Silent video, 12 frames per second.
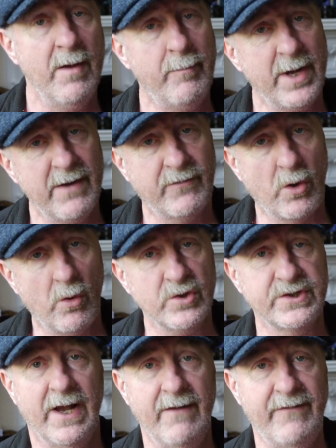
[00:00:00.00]
But of
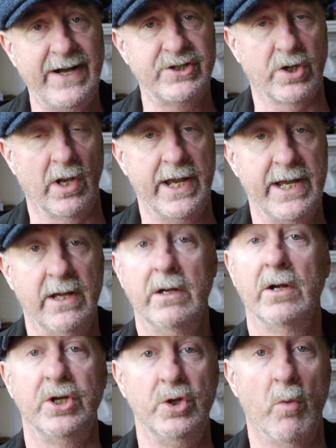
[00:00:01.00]
course, eventually
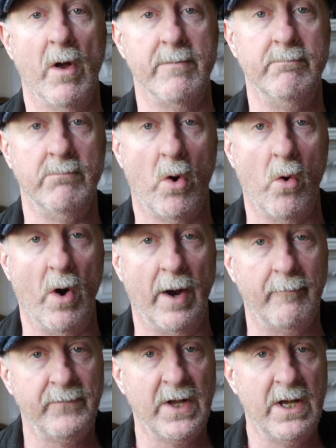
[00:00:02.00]
you want more.